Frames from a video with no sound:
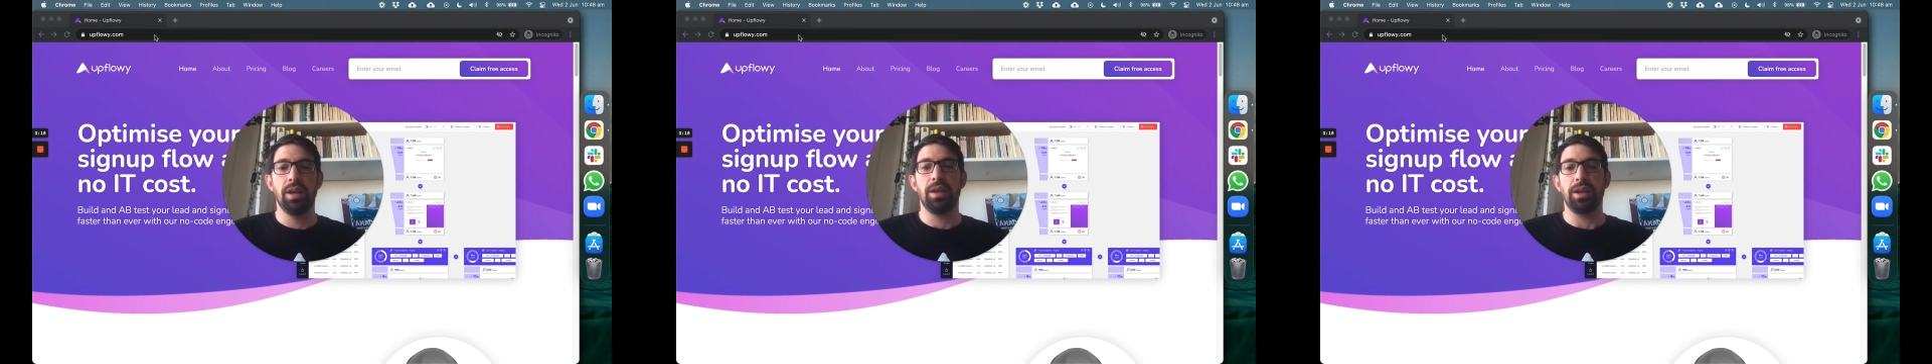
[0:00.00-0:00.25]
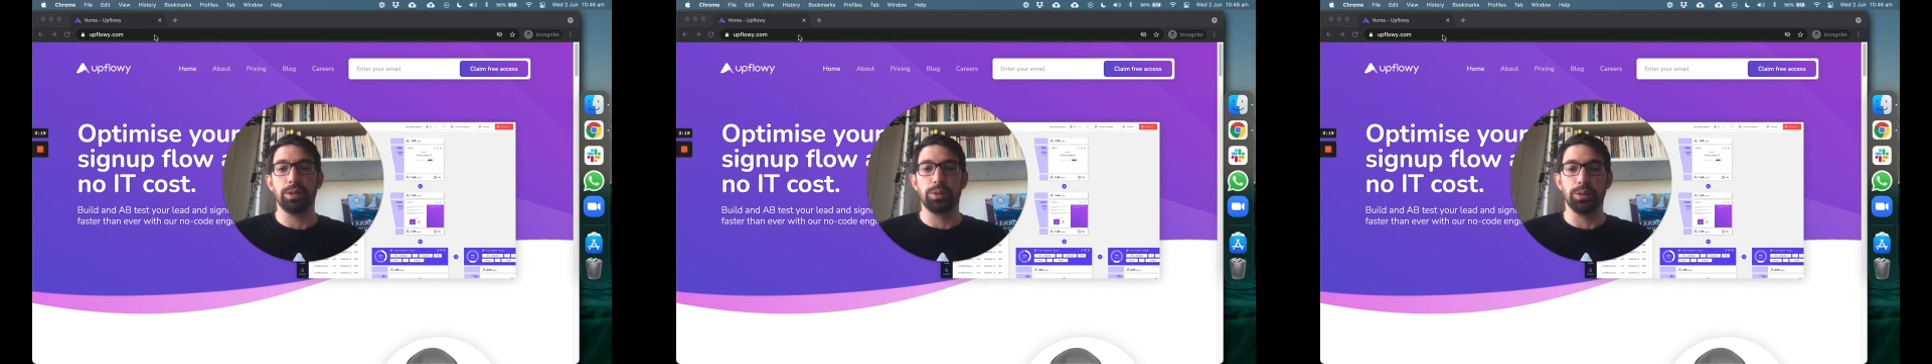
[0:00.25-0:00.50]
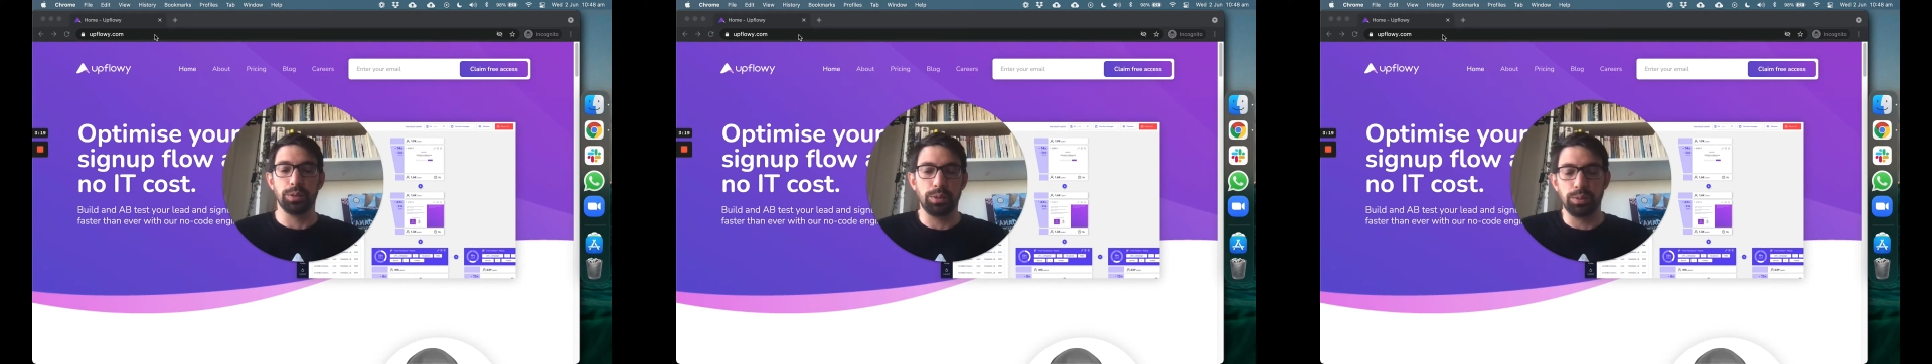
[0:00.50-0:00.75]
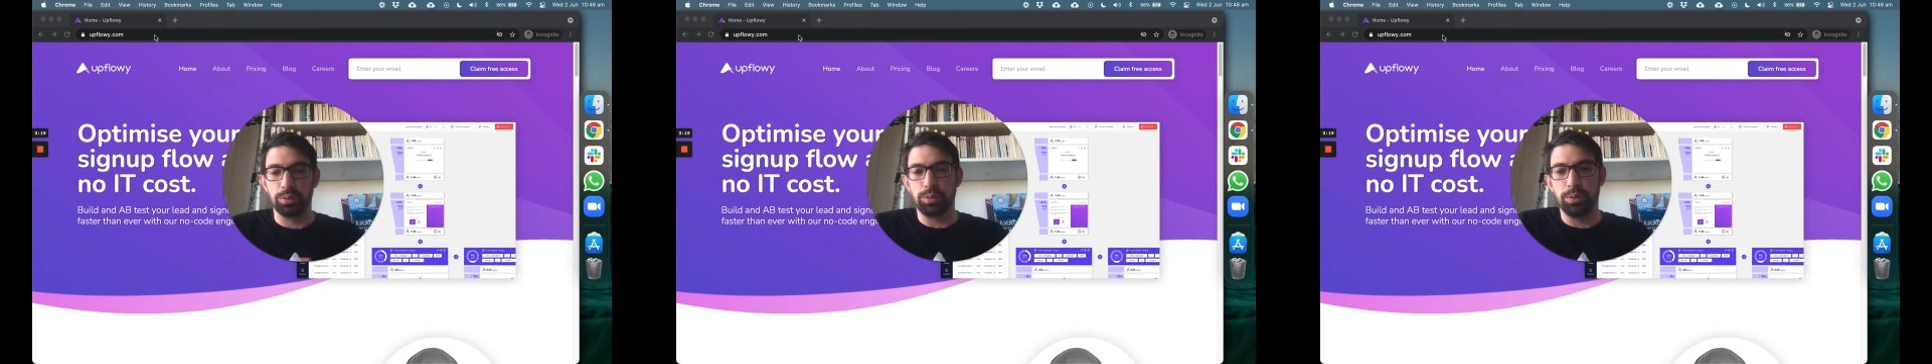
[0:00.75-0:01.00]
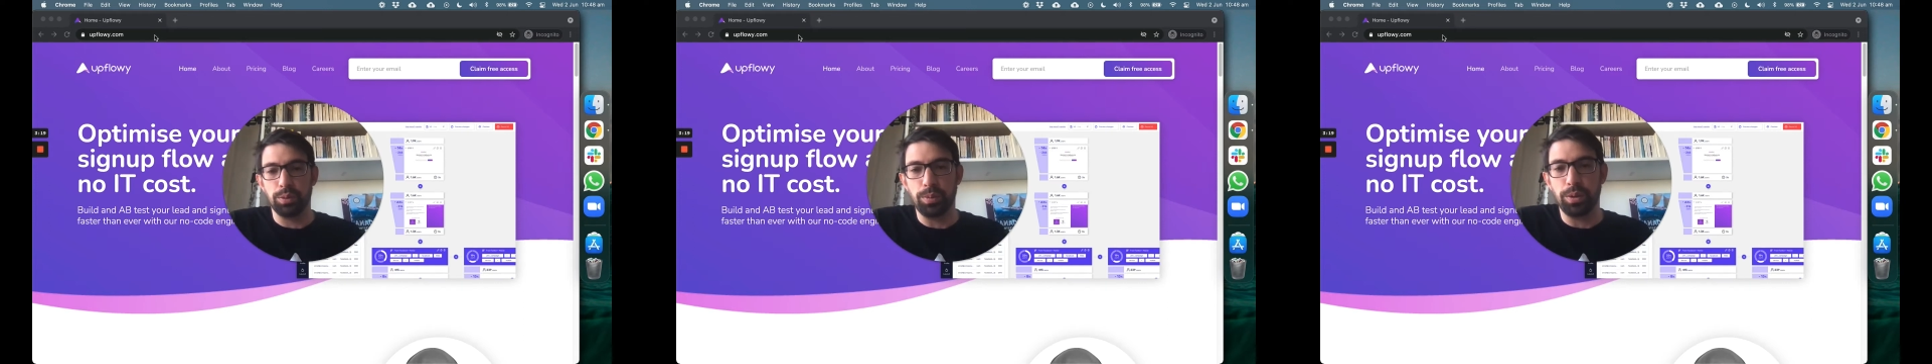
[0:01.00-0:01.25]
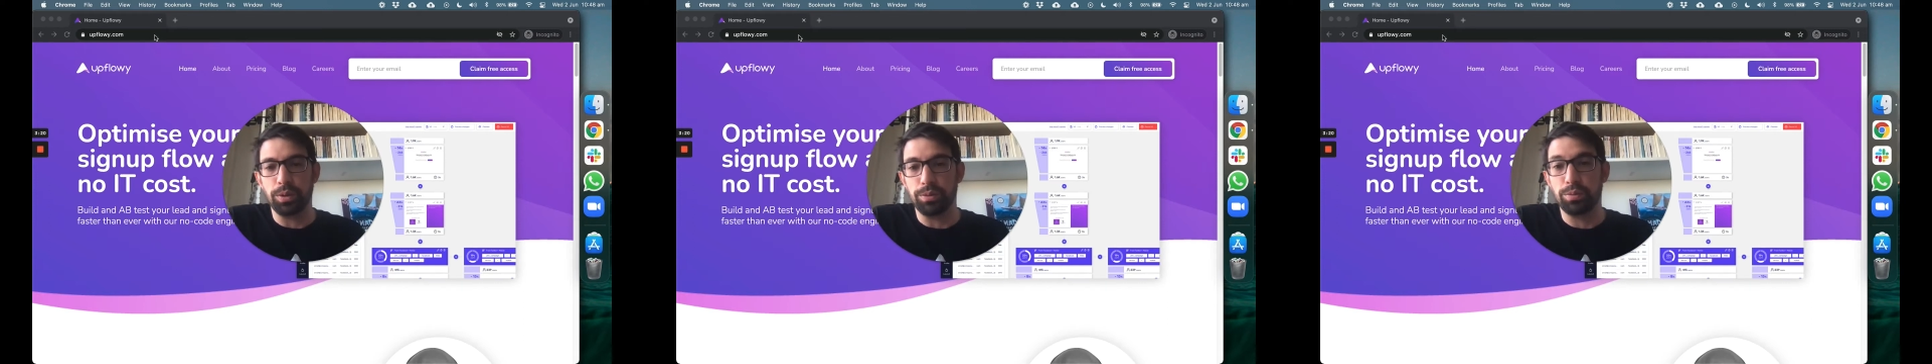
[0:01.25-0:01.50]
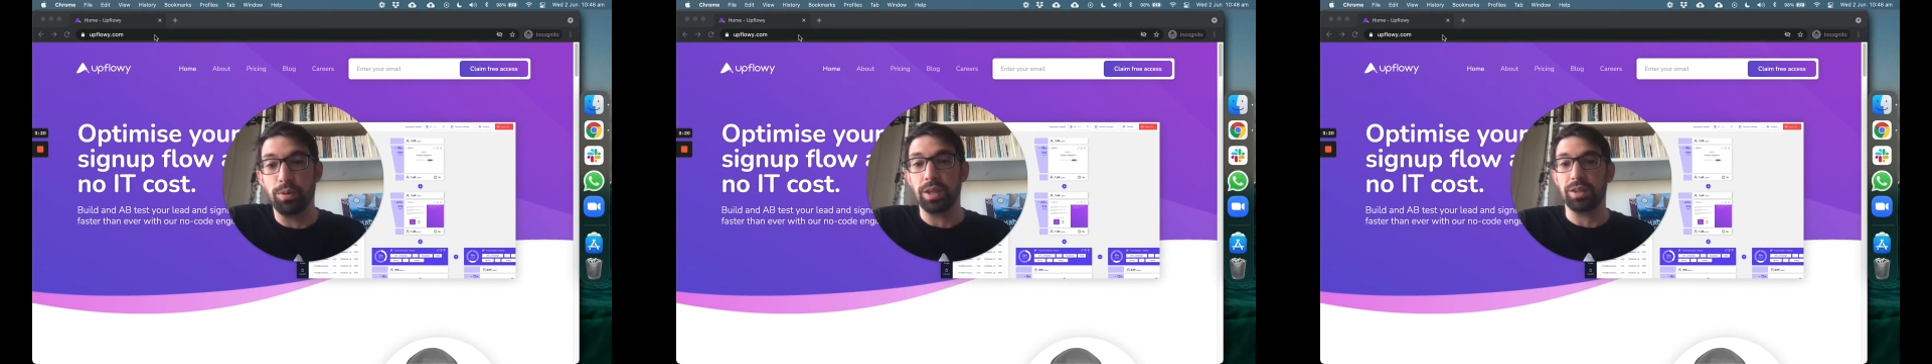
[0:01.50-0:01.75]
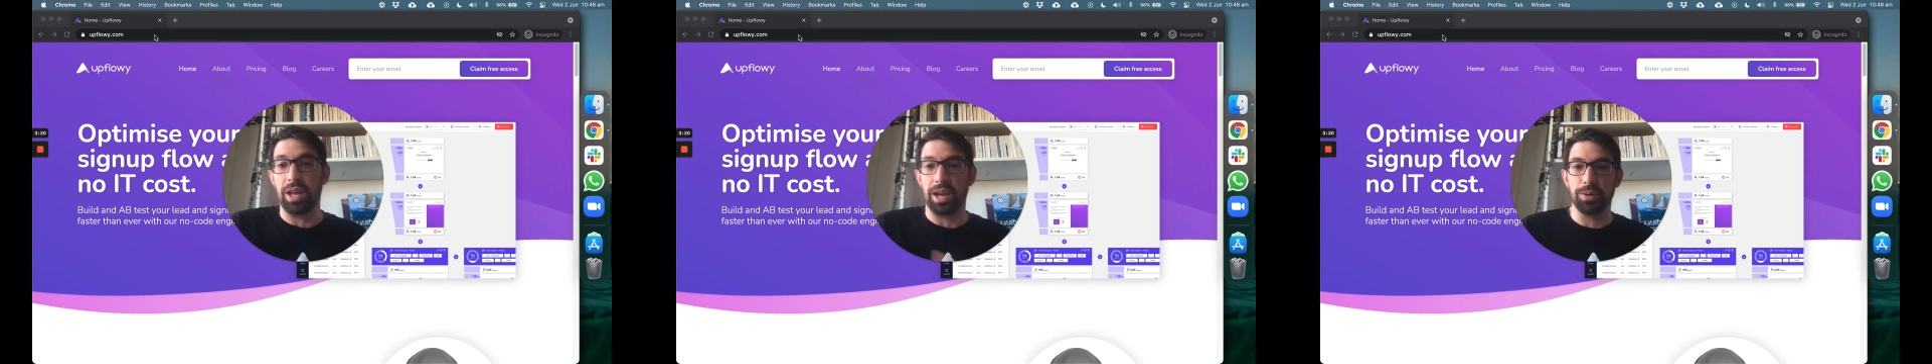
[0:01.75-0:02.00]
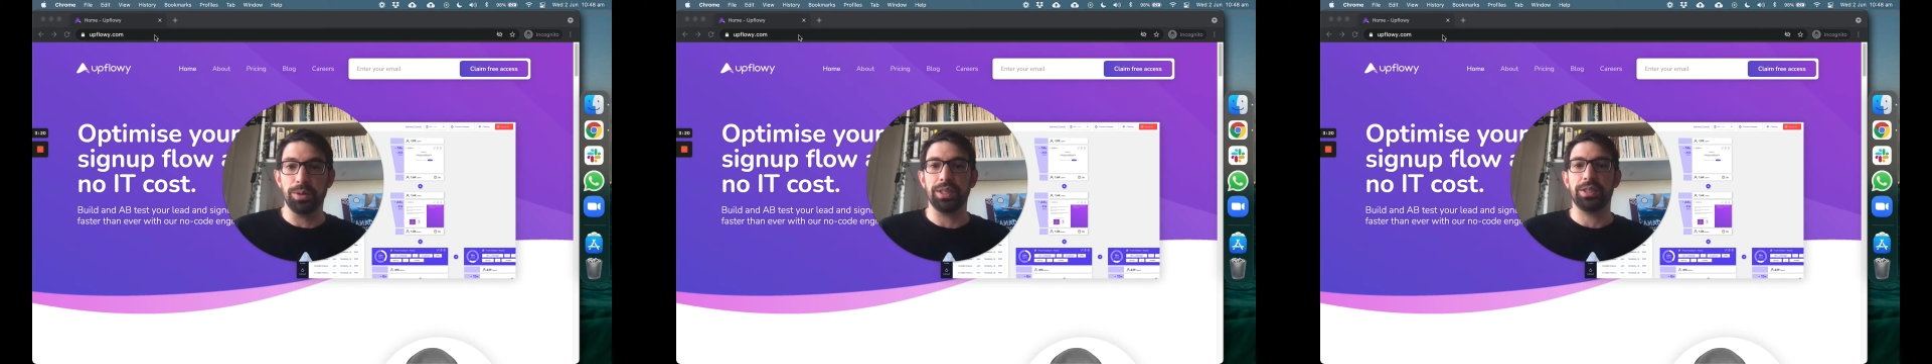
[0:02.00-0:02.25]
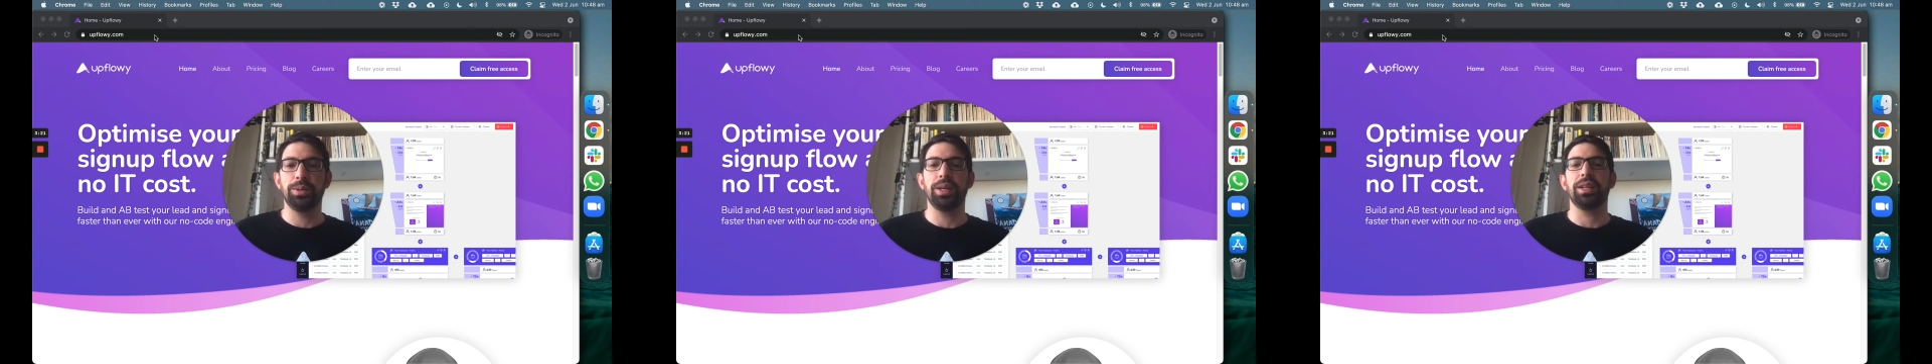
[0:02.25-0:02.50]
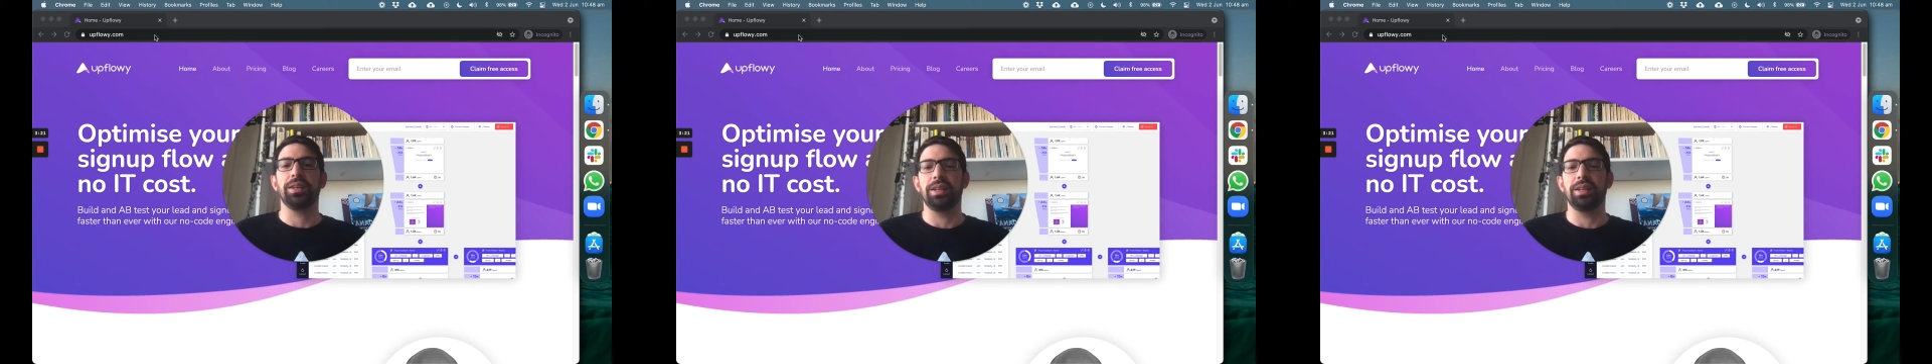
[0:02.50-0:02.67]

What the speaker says: And so to the point of what Aircall is doing,